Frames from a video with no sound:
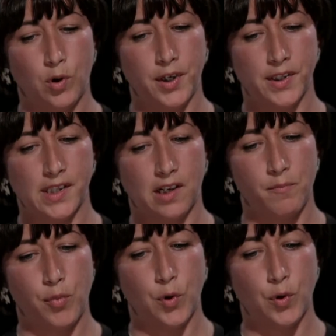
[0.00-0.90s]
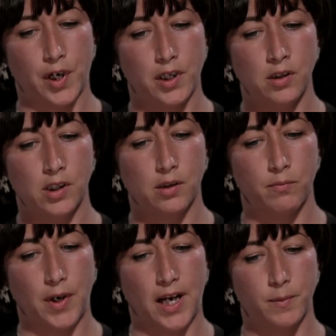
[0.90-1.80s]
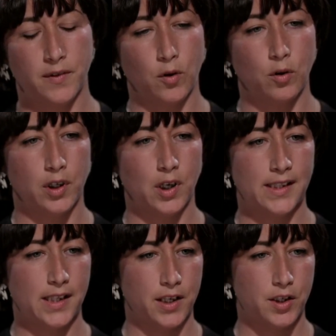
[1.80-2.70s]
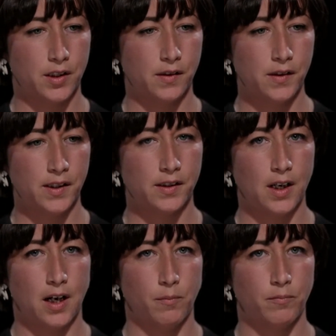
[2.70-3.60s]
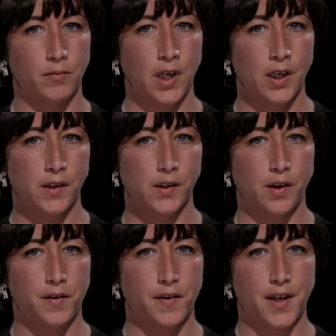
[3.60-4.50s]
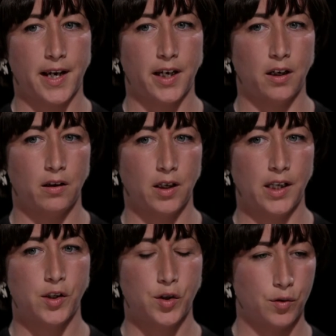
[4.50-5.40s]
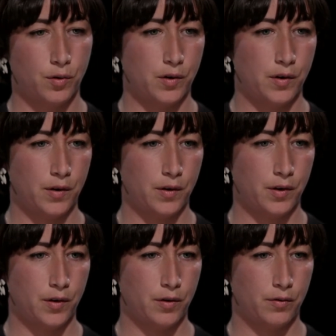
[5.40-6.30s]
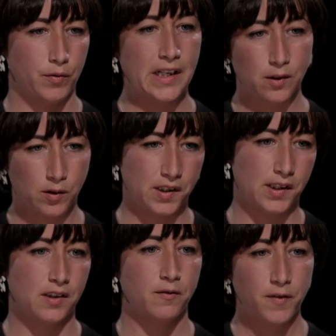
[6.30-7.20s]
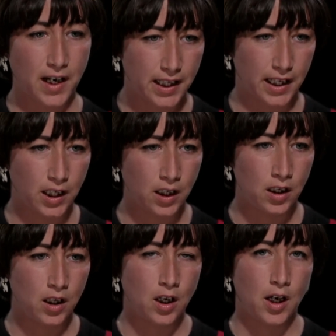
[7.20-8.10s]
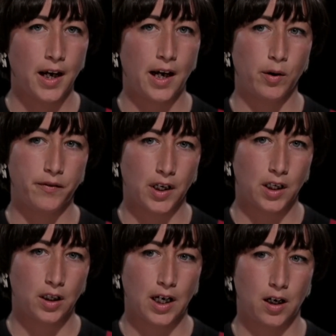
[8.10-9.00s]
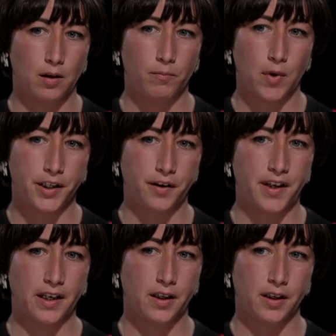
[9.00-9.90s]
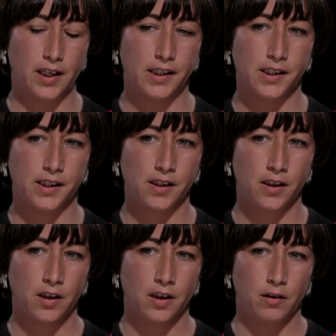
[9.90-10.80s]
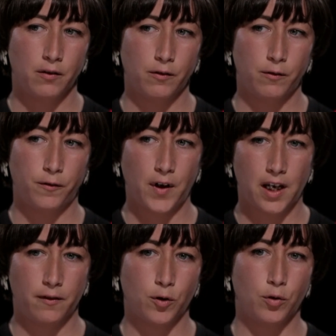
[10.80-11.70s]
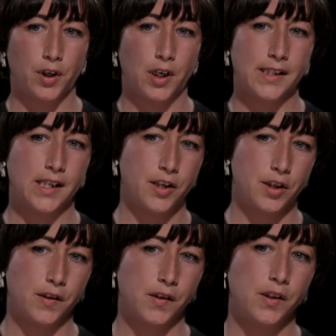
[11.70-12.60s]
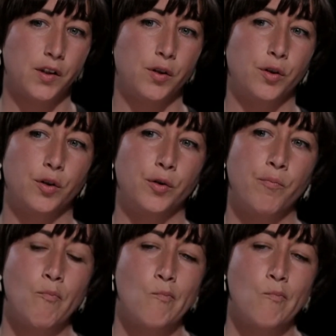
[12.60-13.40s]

Quotas are important, perhaps, for organisations so that they ensure resources and funding. However, I don't think it's fair for organisations to